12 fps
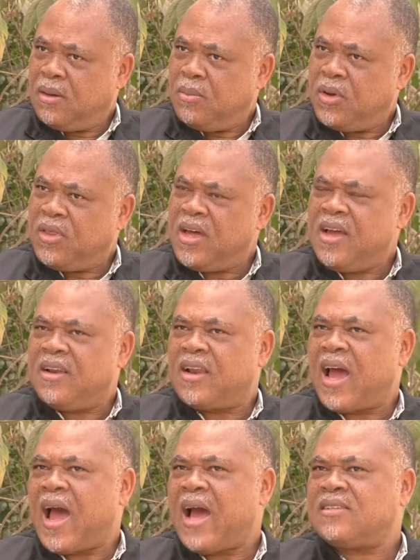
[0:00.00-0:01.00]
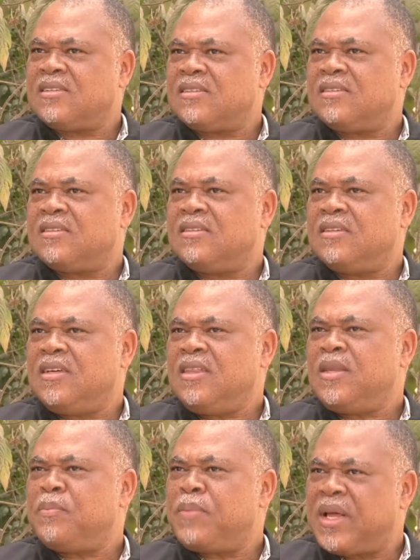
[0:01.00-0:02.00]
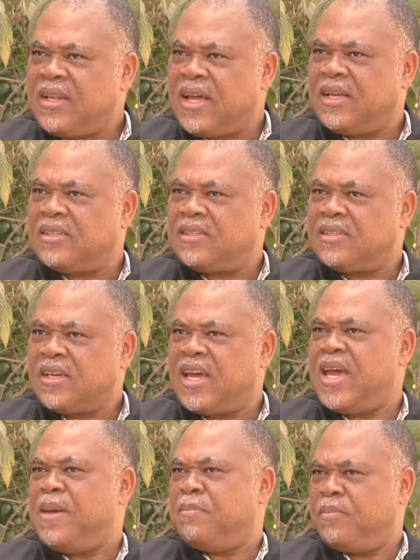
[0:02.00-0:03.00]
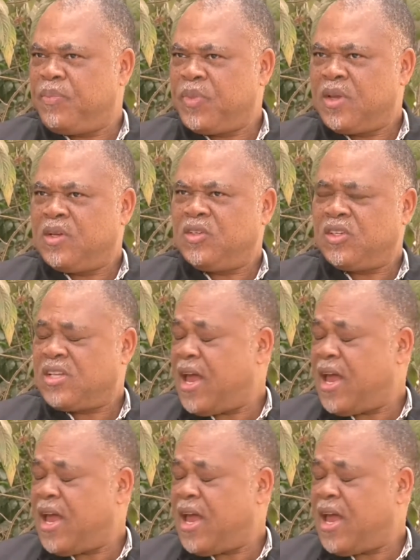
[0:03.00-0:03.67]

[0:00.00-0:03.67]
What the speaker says: But then, as independence came, just